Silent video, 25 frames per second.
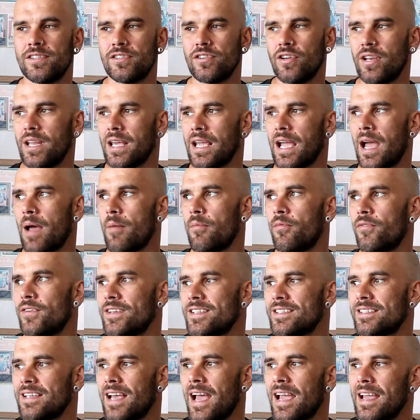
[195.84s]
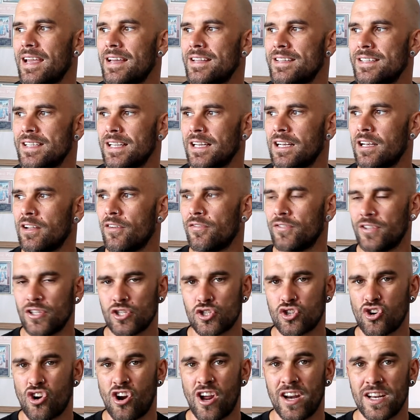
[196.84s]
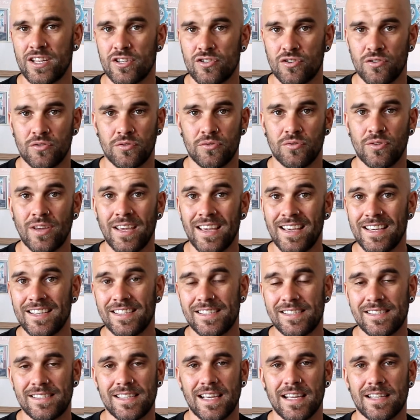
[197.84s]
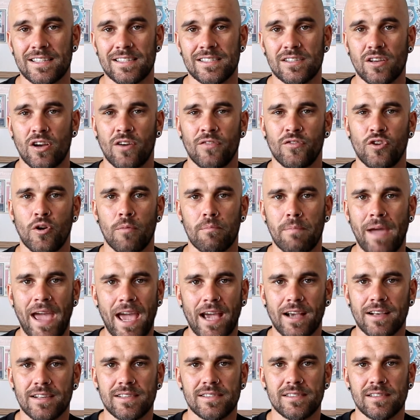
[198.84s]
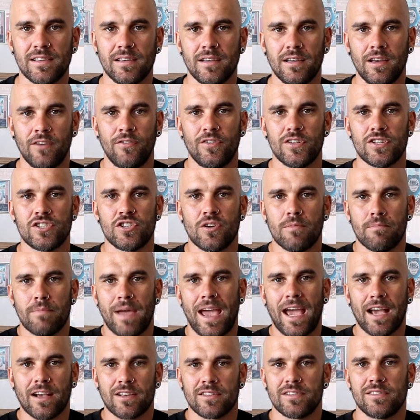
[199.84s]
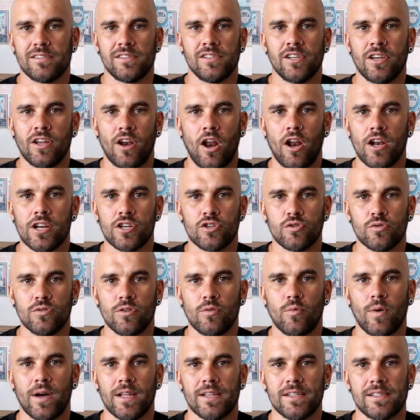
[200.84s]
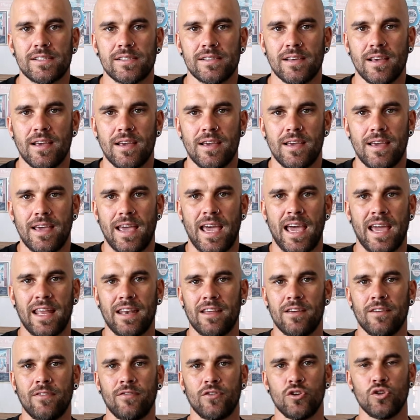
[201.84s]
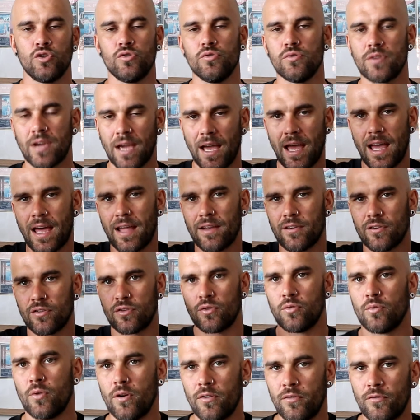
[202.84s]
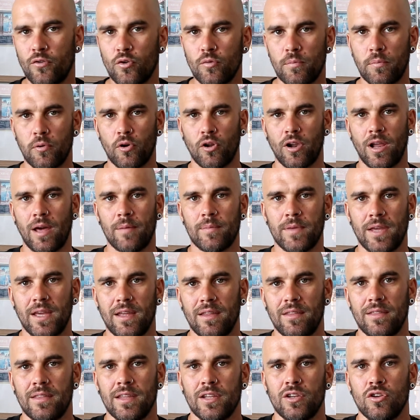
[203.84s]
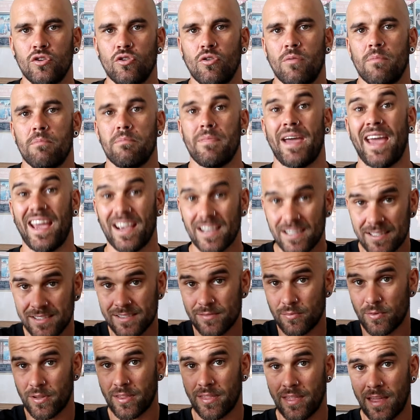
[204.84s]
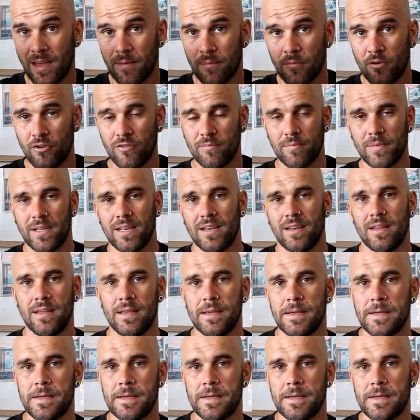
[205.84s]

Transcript: setting up for, say, a deadlift and trying to do sets of your max. If it's your max, you can only do it once. And if you can't do a full pull-up yet, then your max with that movement